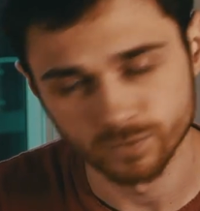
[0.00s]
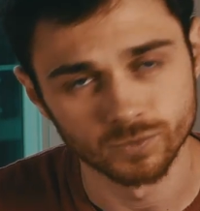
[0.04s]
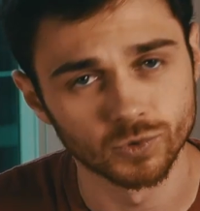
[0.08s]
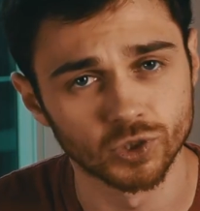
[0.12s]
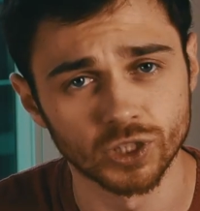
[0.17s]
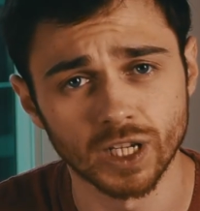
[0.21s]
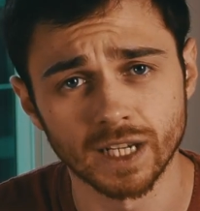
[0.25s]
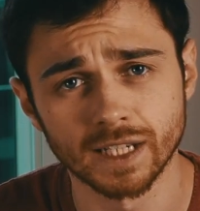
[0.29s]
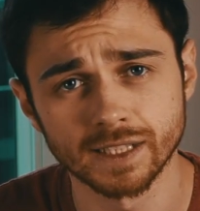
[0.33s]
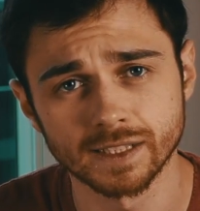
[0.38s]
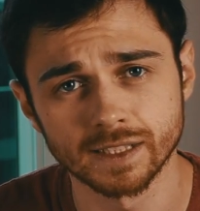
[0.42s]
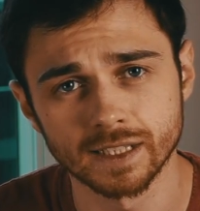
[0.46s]

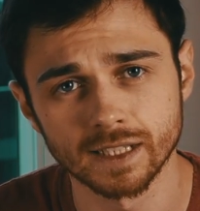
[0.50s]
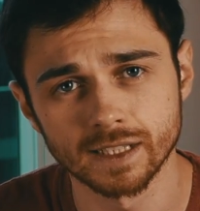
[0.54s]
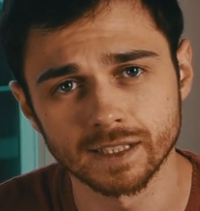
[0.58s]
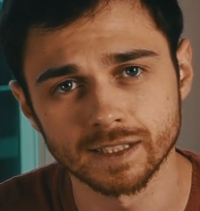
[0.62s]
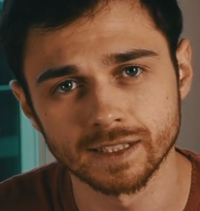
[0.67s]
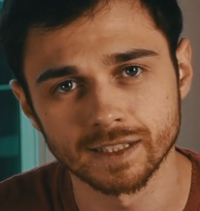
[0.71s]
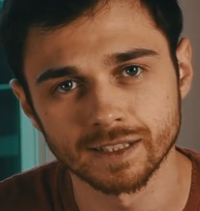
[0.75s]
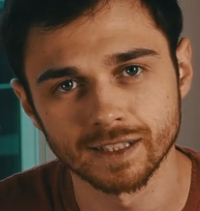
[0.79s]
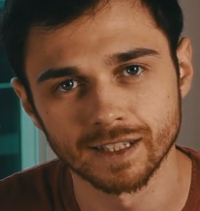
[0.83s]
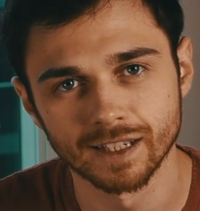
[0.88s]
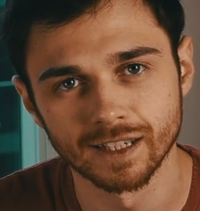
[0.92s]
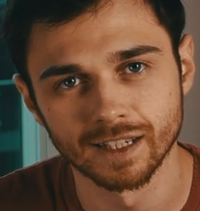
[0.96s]

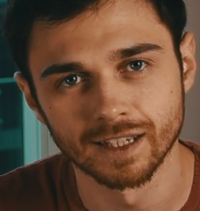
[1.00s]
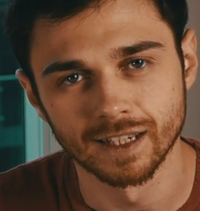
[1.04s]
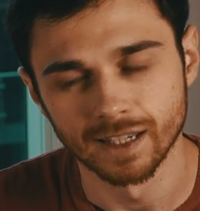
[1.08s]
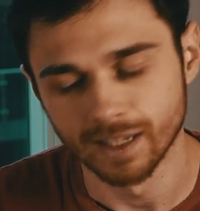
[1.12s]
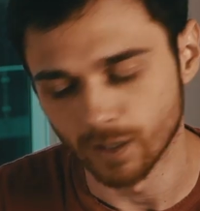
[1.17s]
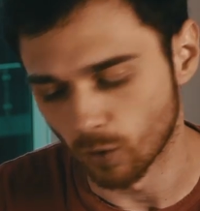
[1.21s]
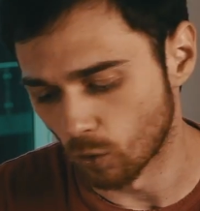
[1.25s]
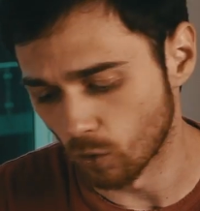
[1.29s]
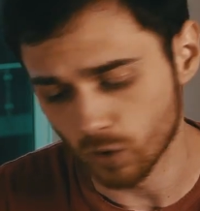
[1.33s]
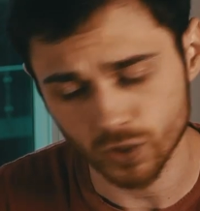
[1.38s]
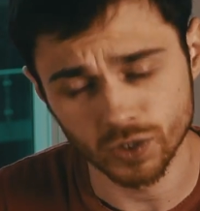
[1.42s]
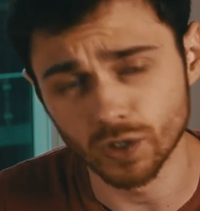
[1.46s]
Genesis,
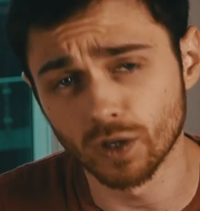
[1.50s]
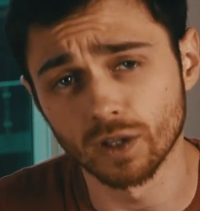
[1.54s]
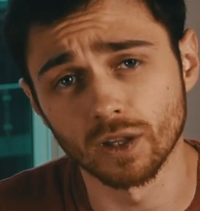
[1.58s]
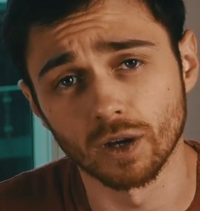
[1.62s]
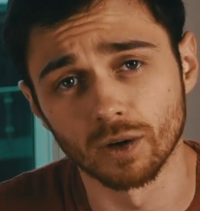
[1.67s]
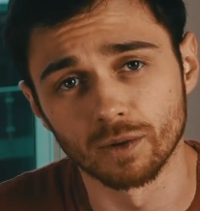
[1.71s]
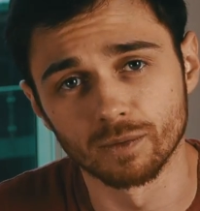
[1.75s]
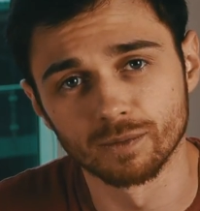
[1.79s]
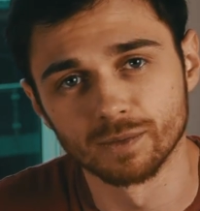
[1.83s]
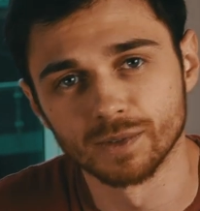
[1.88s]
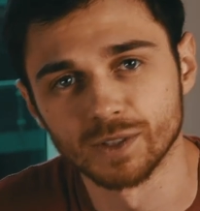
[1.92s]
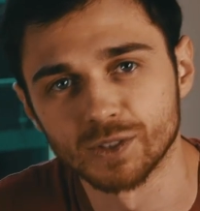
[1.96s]
or
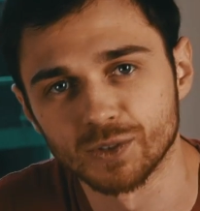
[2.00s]
Solo.